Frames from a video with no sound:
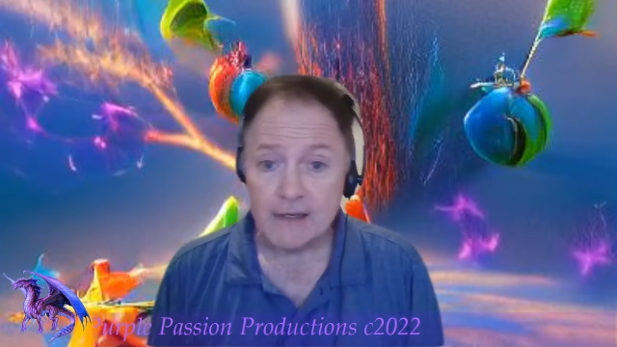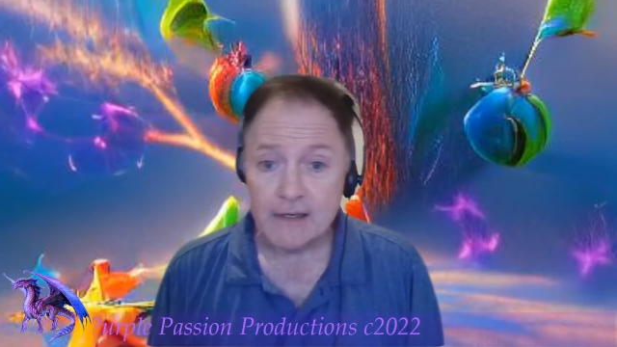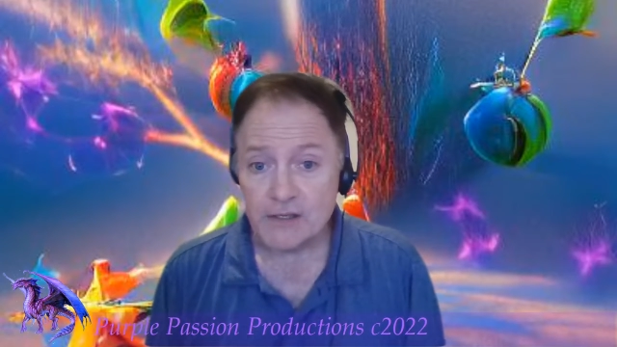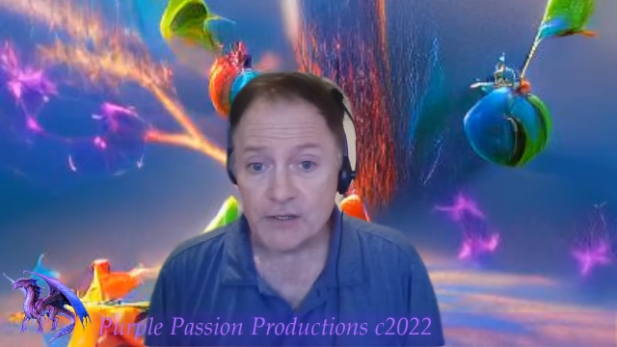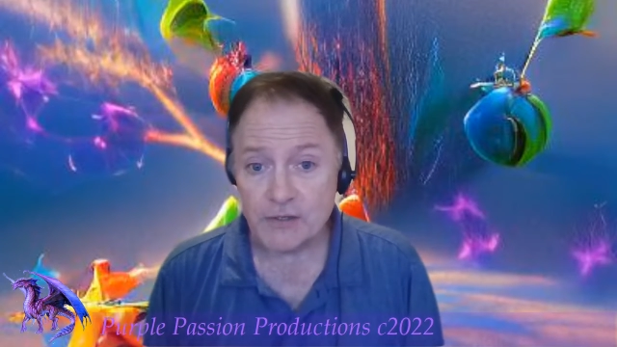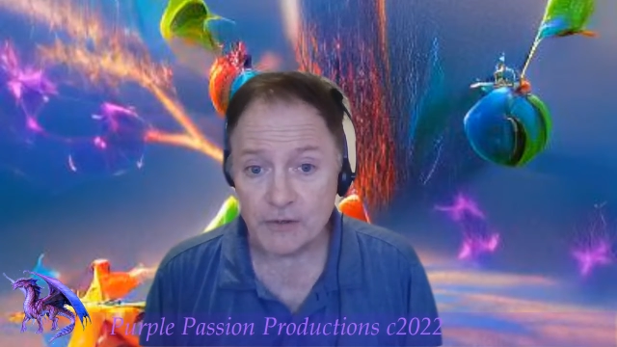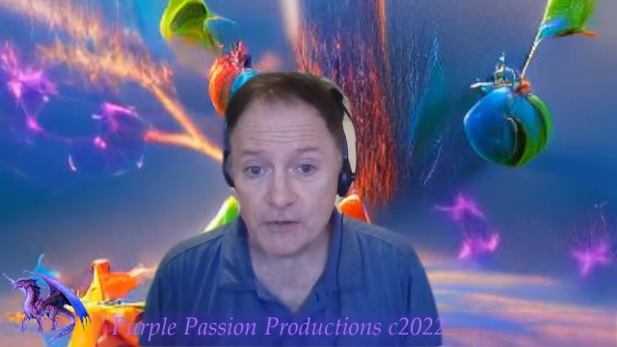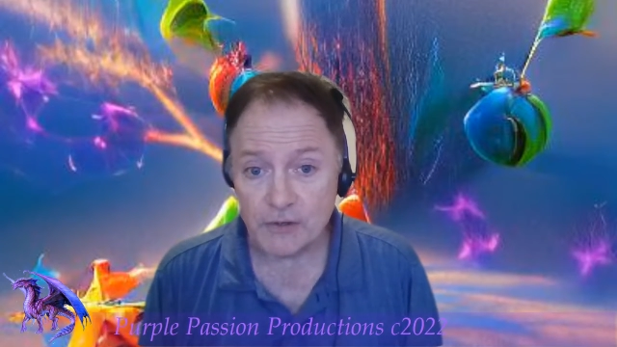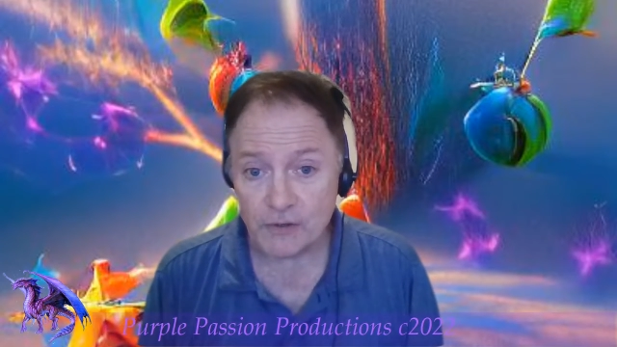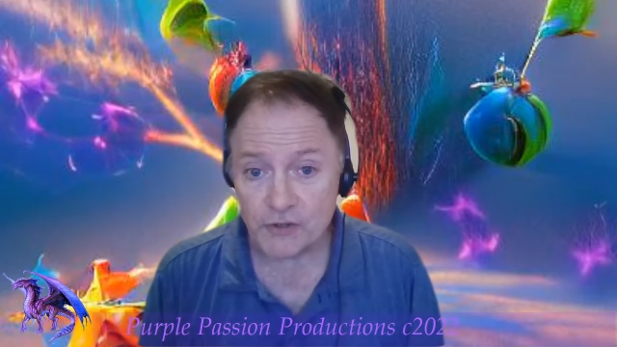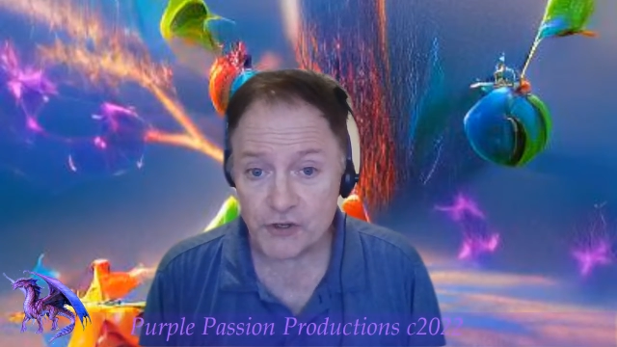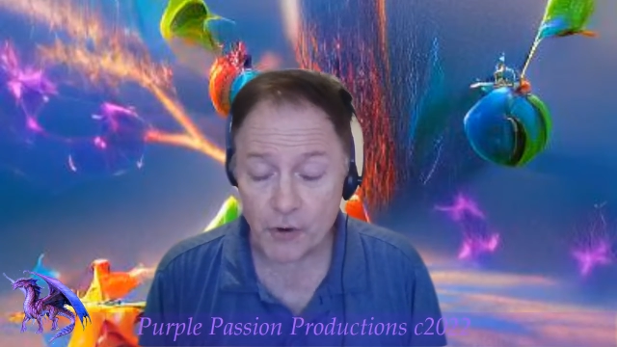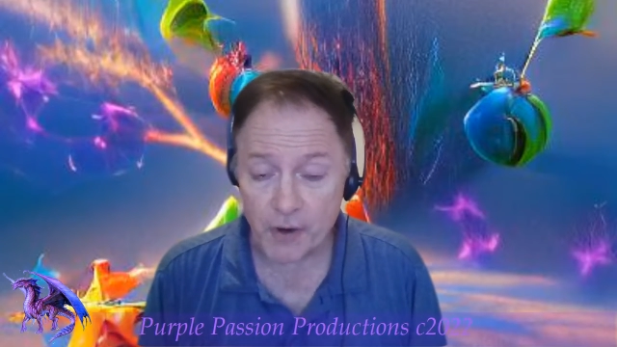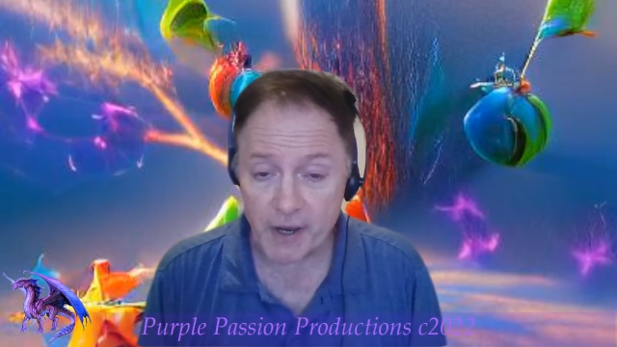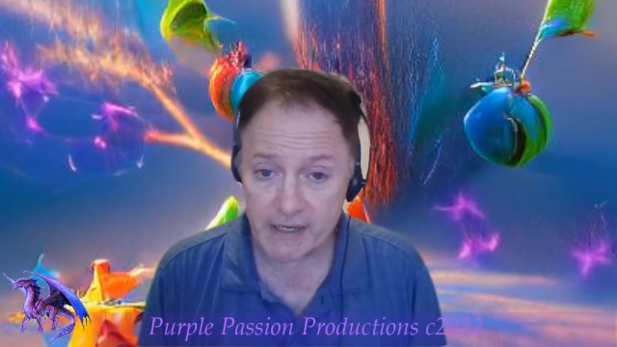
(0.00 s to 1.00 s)
to
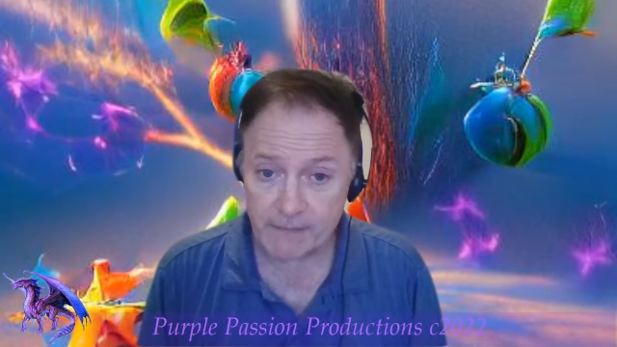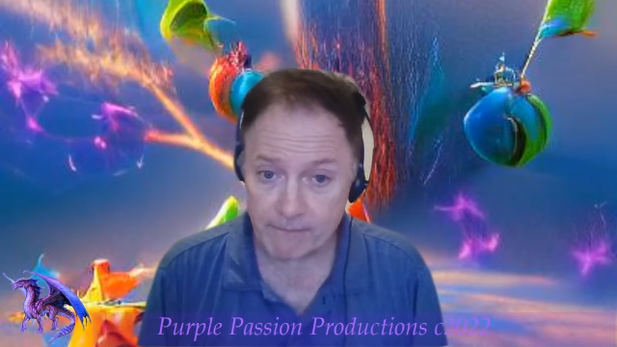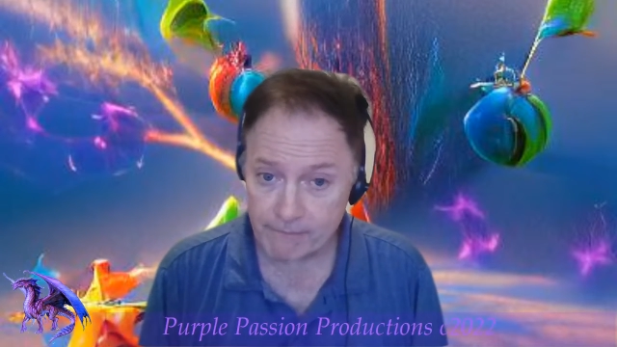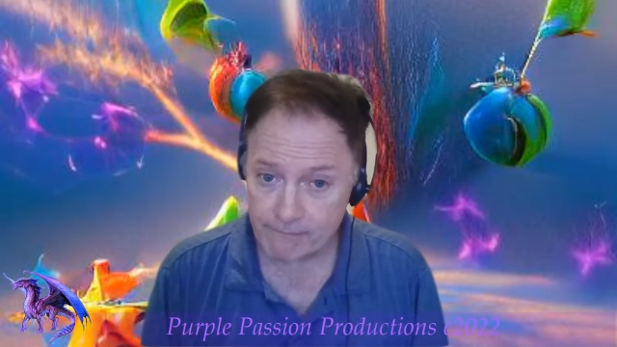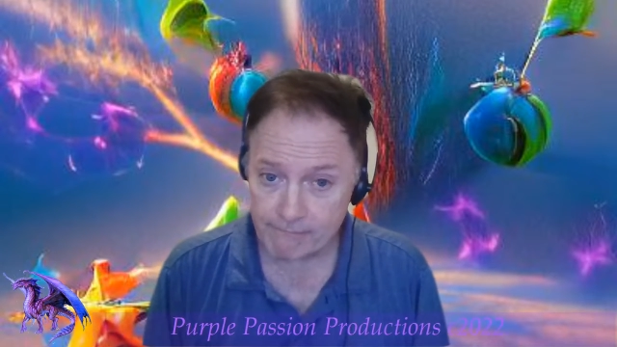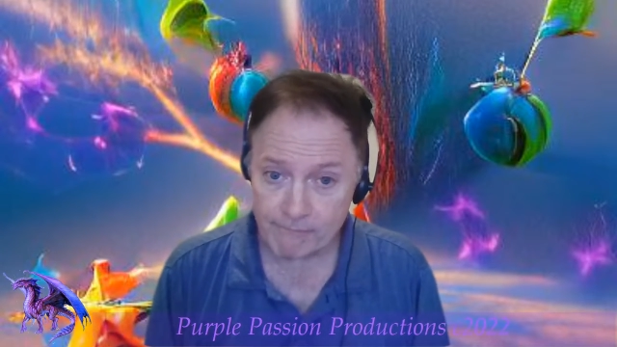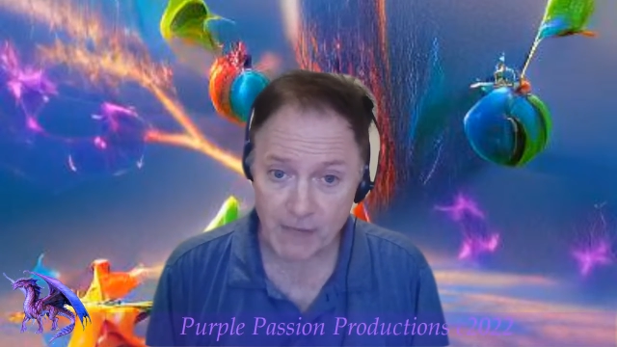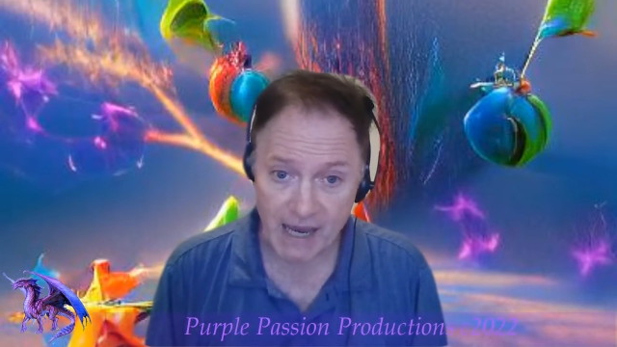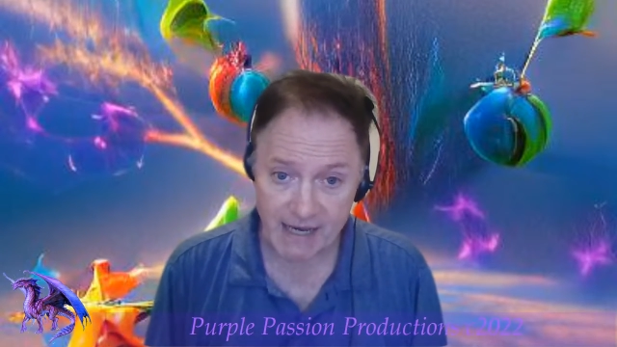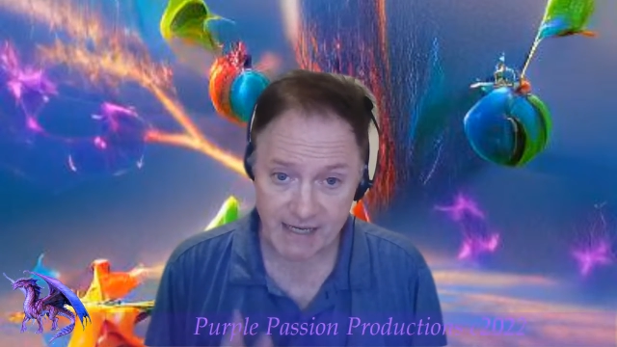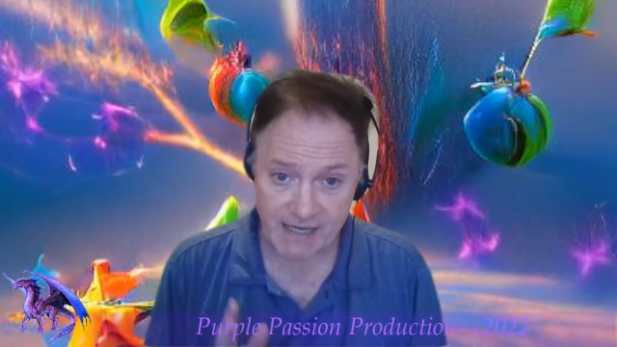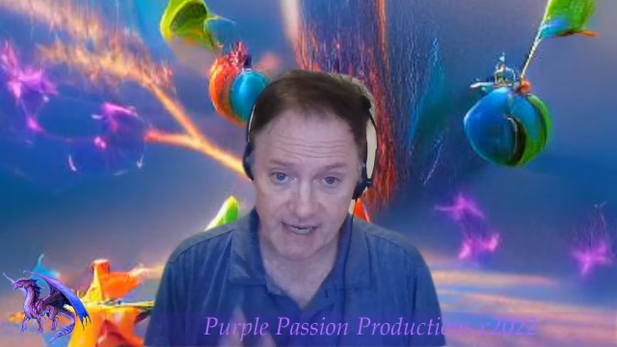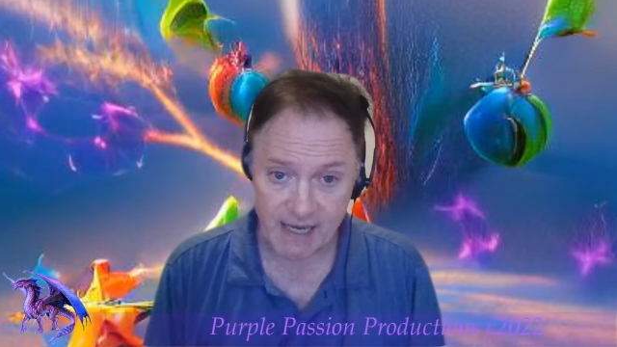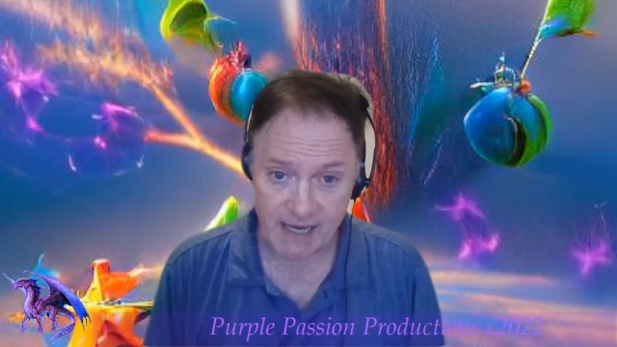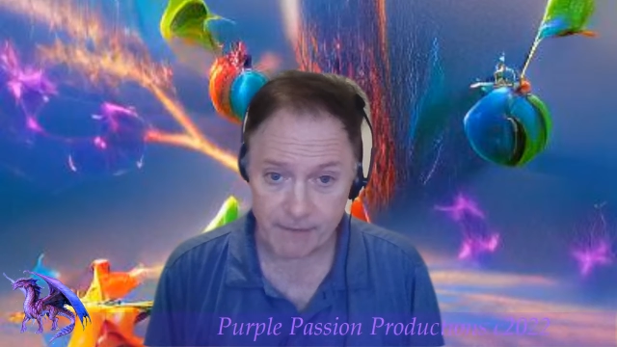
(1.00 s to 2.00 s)
join my
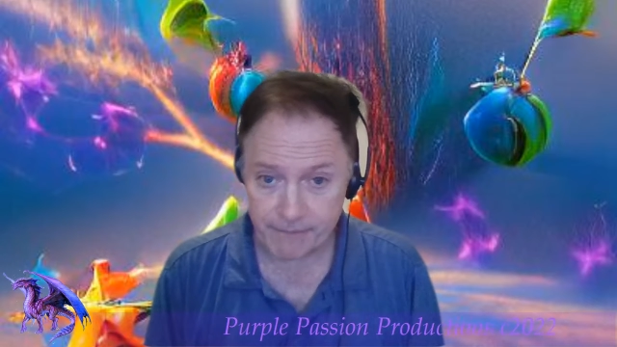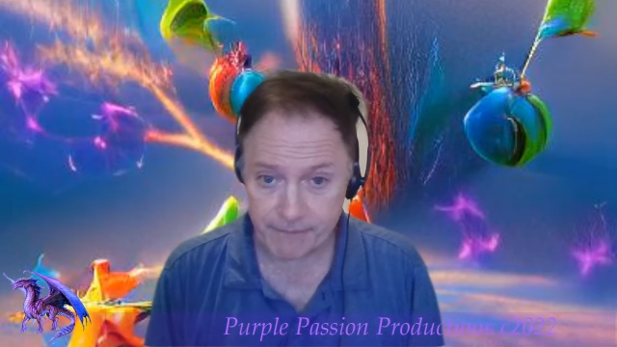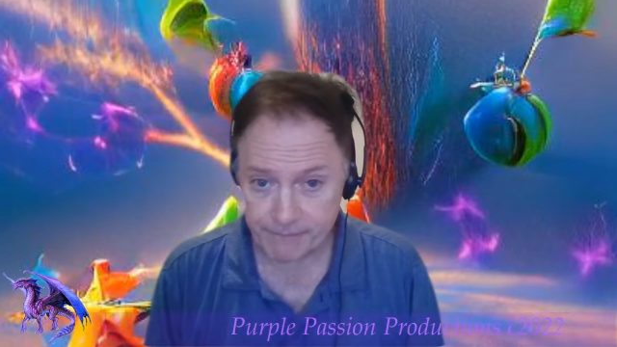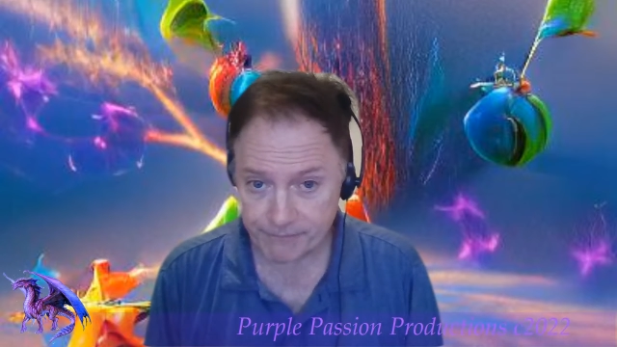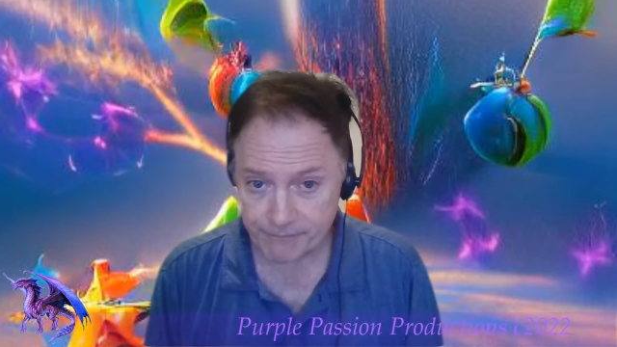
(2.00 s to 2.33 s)
team